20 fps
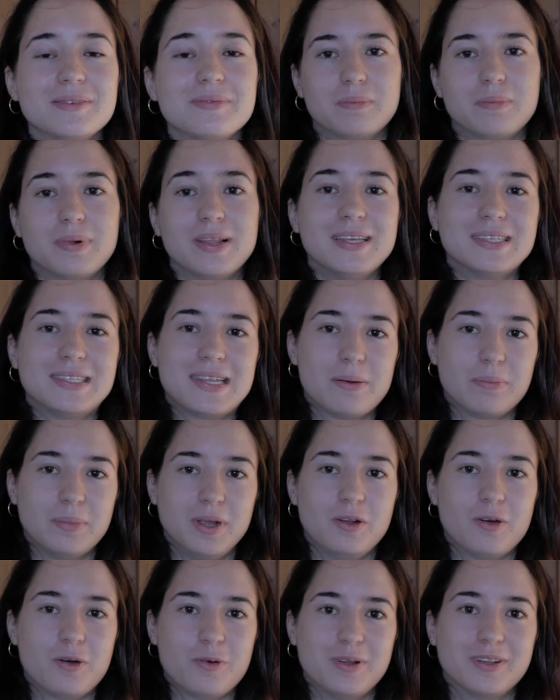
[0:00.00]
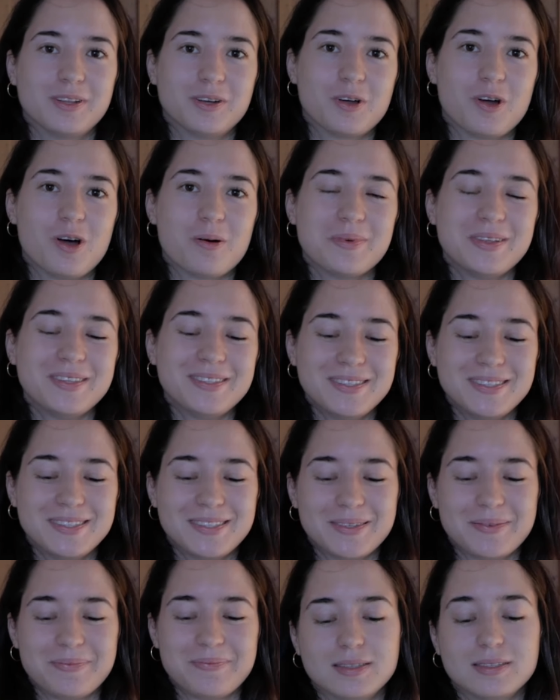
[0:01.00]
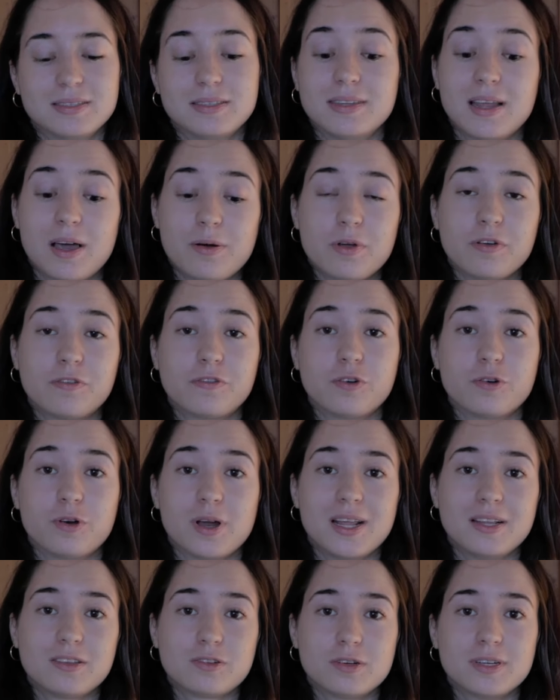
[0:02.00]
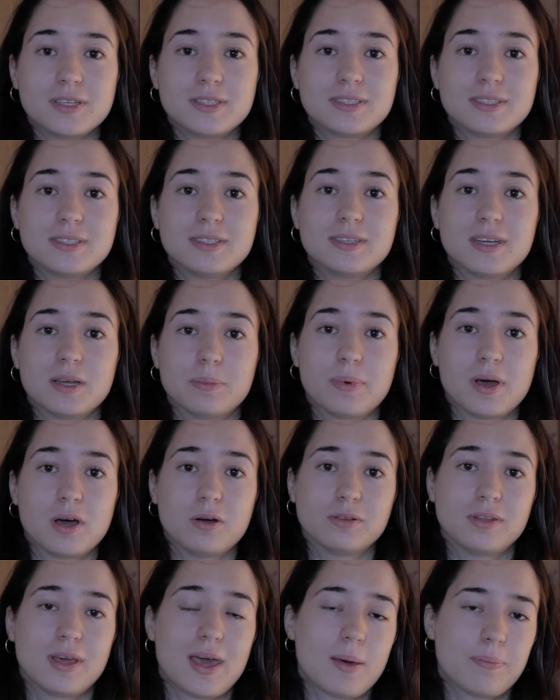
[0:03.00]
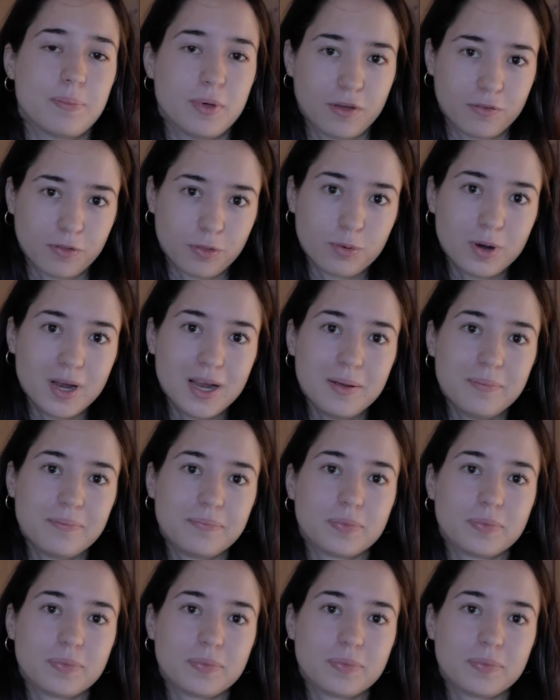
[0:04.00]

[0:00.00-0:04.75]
Please let me know in the comments. And now if you're interested about EPIC 3